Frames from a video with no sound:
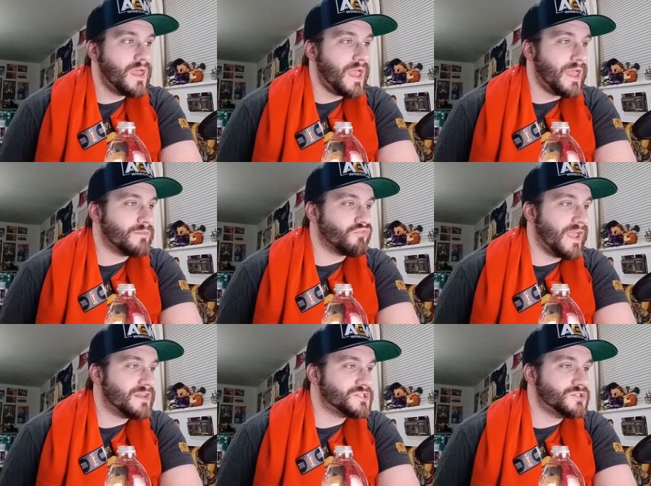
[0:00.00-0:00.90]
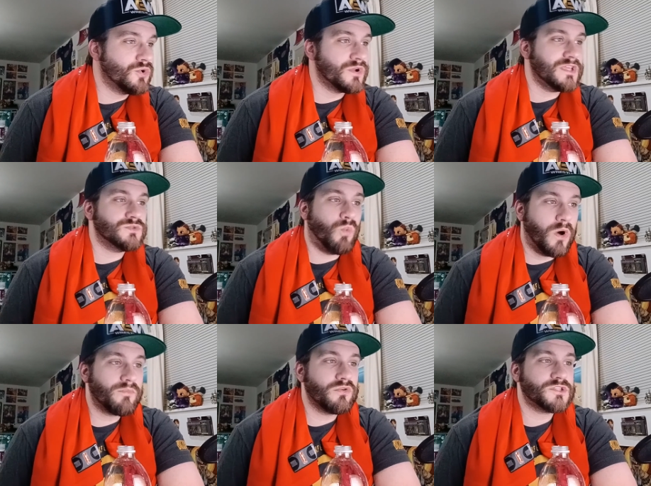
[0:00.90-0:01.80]
And Breanna Stewart is
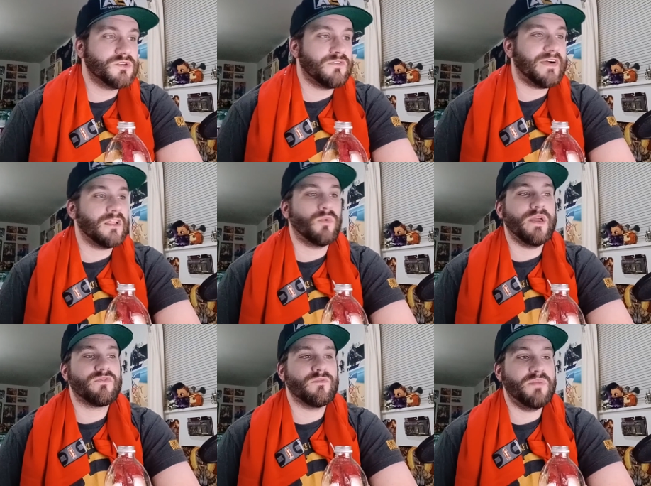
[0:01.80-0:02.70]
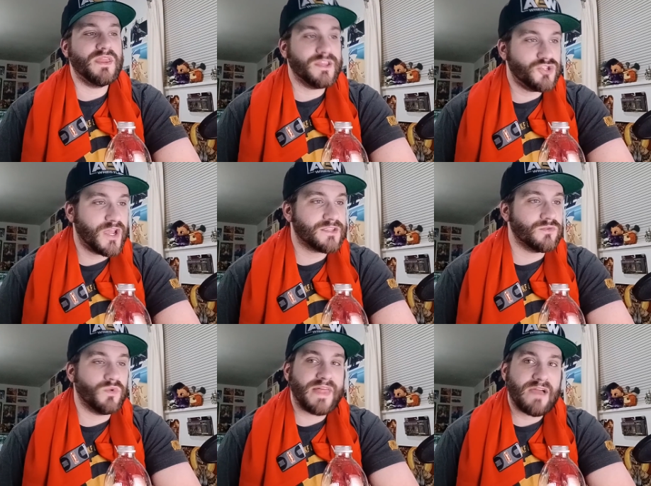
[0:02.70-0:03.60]
1 personal foul away from being ejected
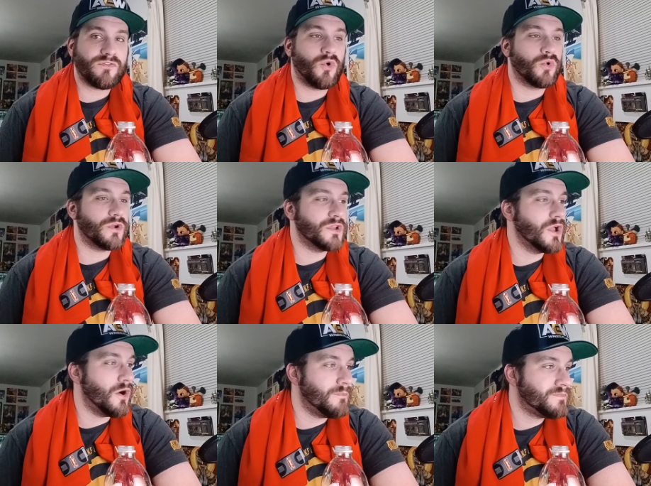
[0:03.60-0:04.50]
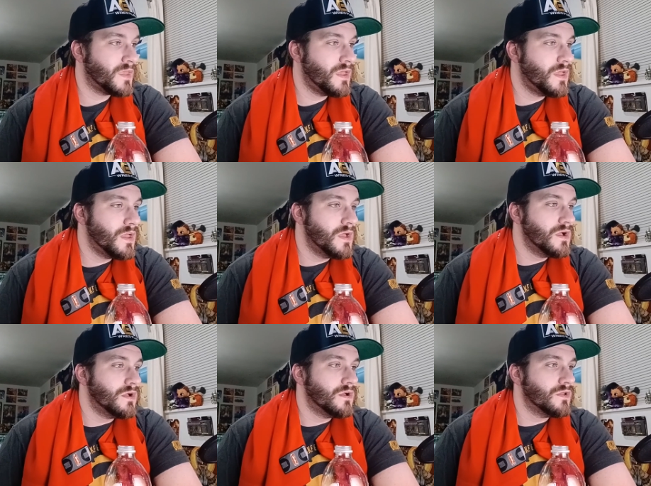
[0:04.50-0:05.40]
with half a quarter to go.
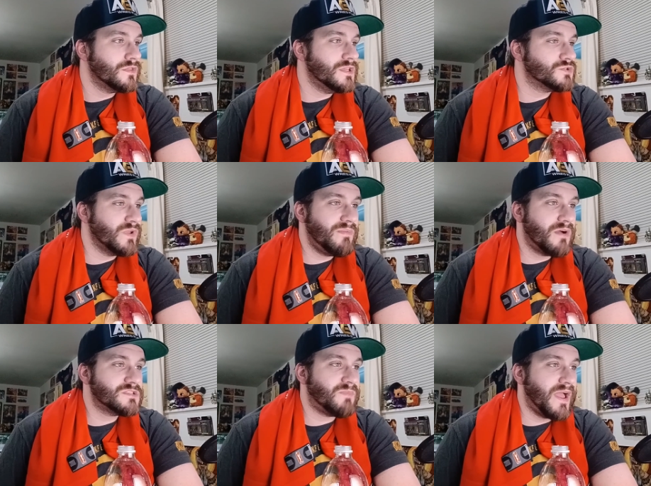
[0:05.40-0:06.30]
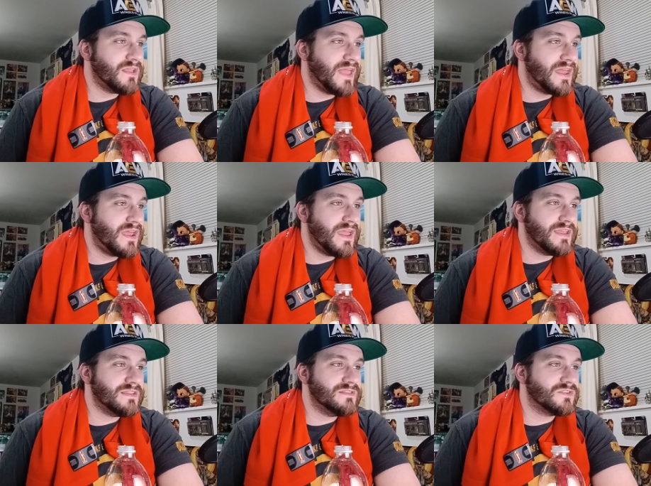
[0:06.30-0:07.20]
These rebounds by Atlanta
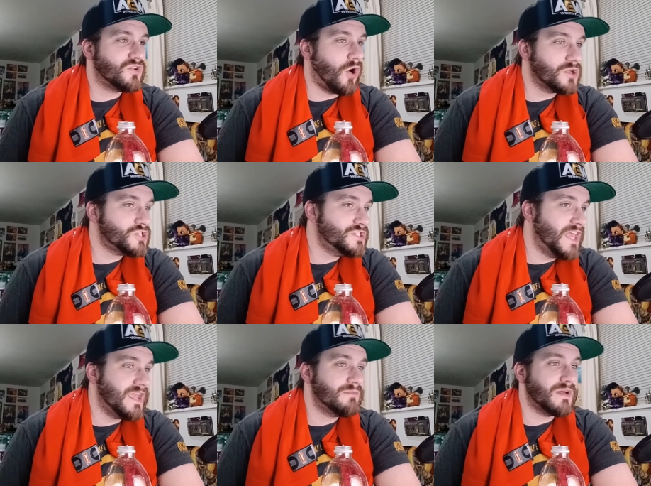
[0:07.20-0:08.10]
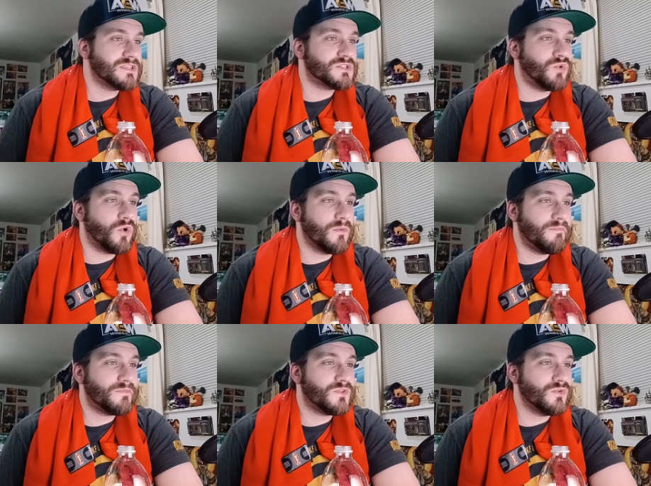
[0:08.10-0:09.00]
and caution taken by the
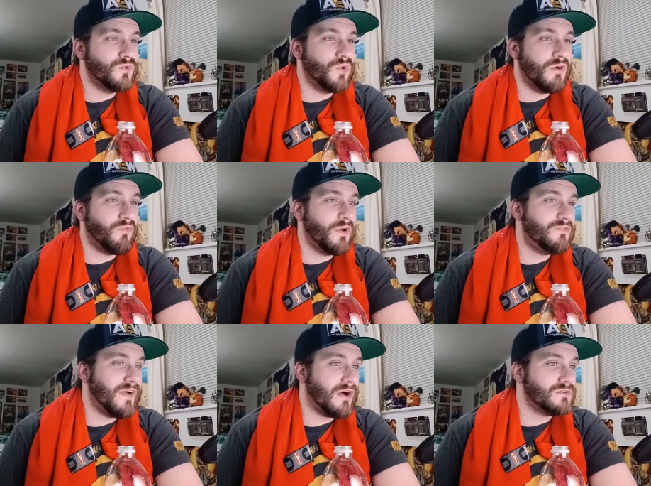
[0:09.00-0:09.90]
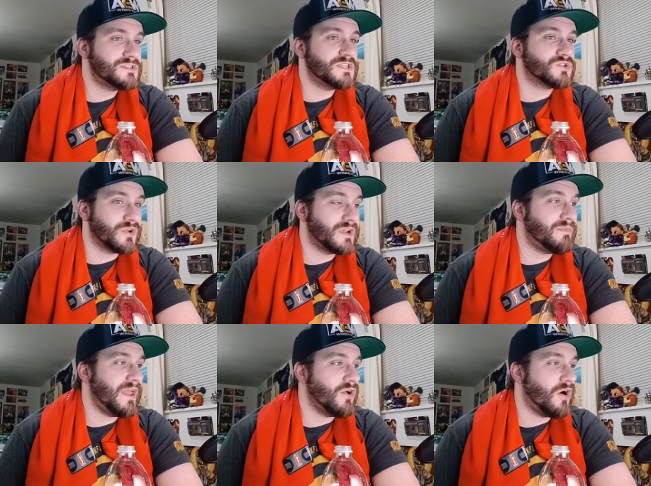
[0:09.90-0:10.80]
Storm to avoid fouls is starting to
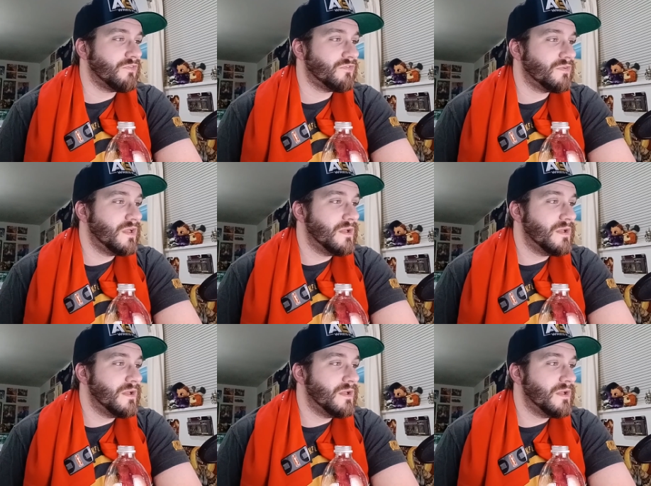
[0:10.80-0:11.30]
pay off.